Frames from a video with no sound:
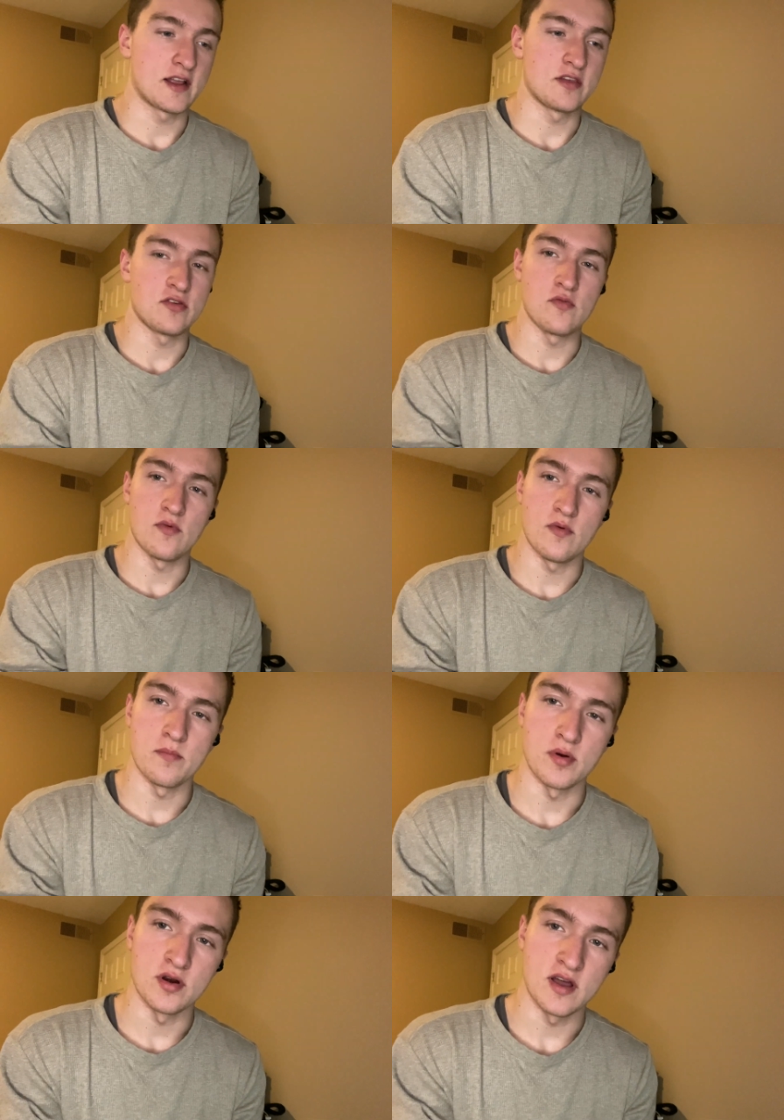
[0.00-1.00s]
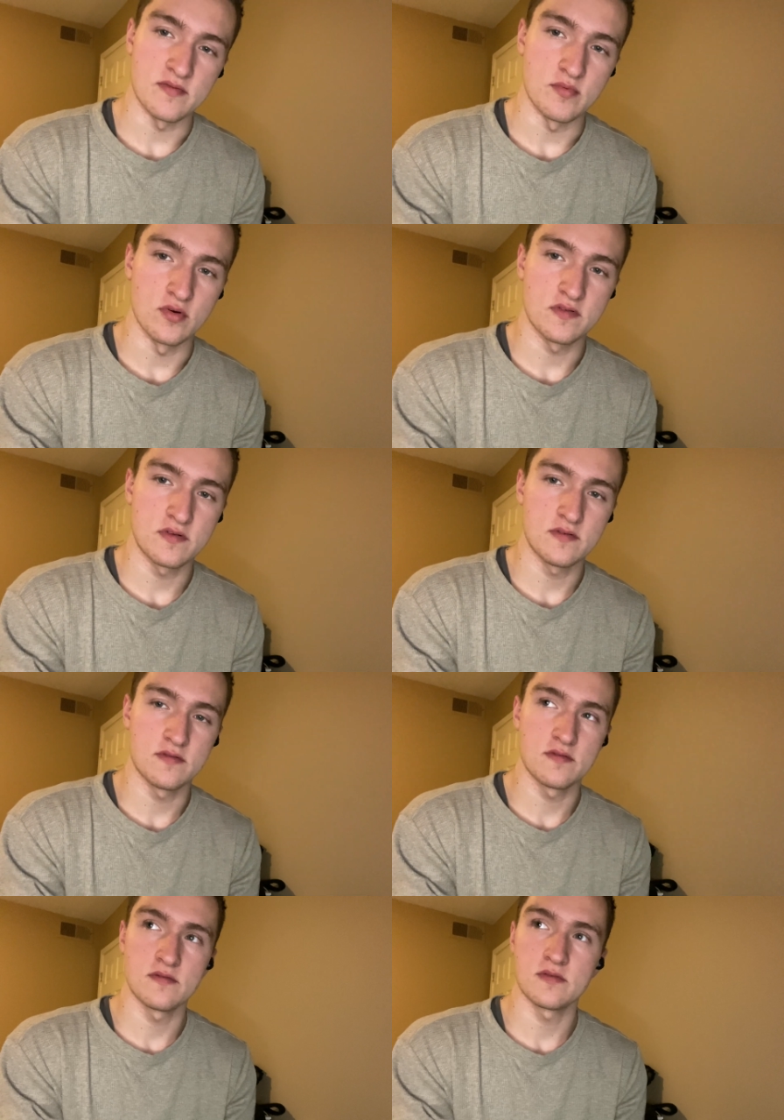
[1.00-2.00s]
because you will burn off more
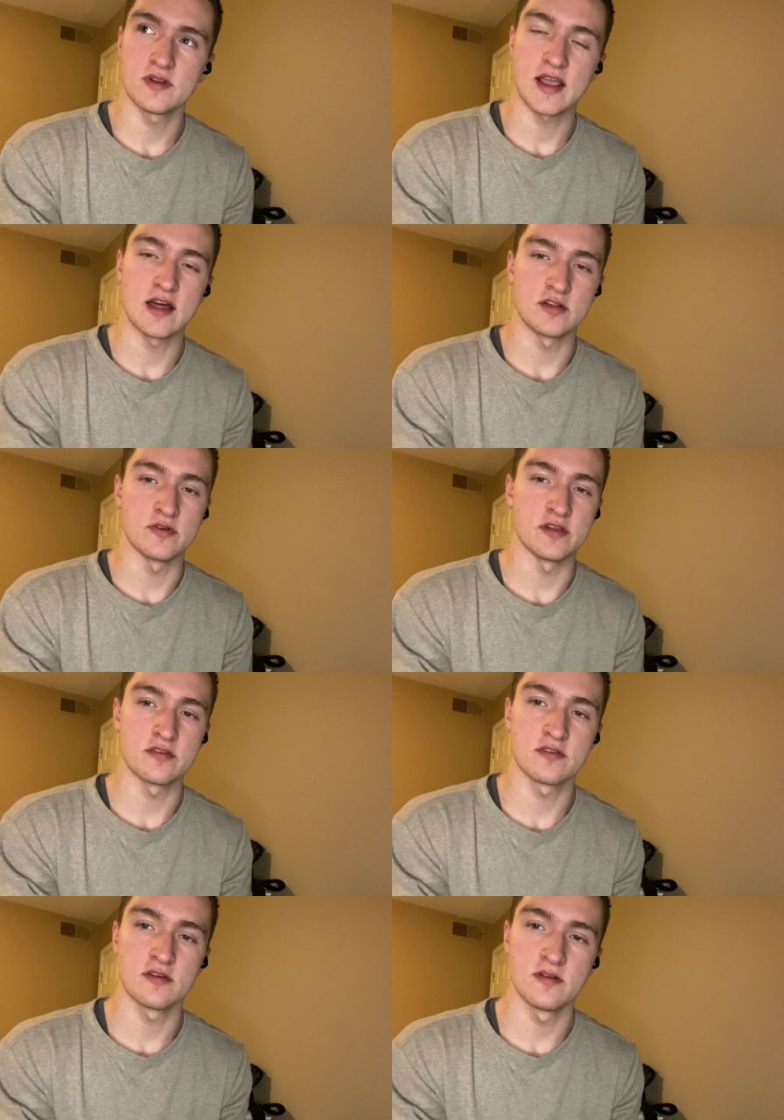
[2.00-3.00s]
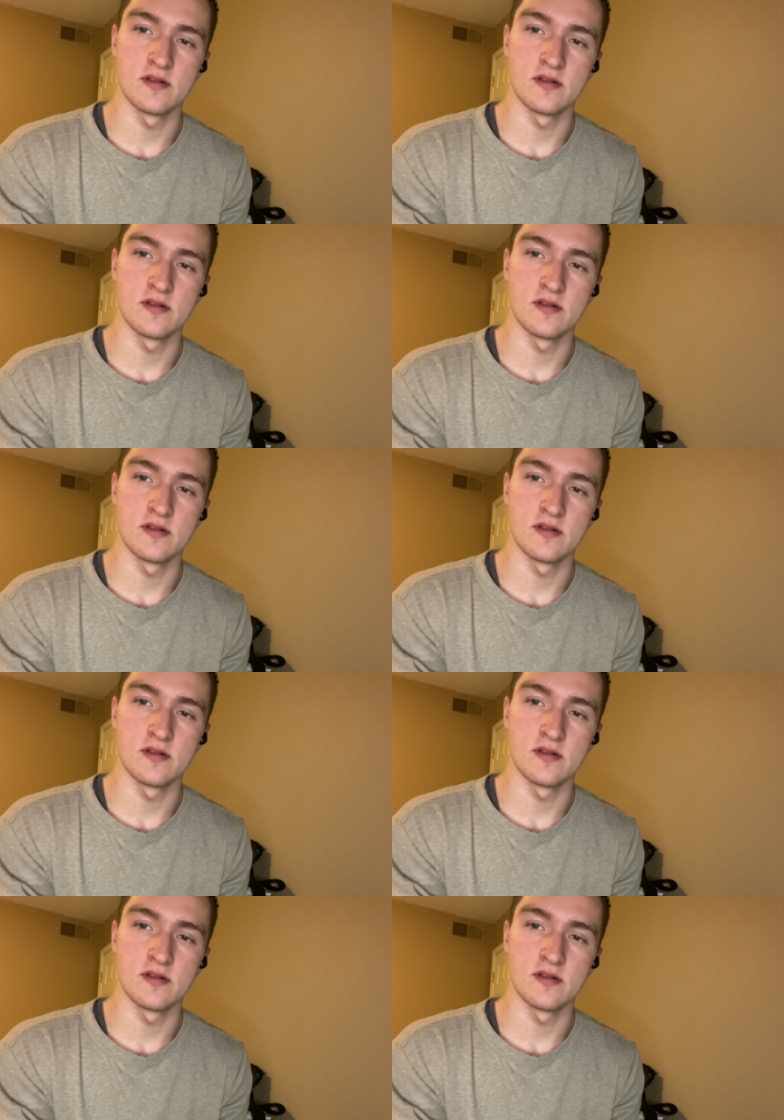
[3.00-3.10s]
calories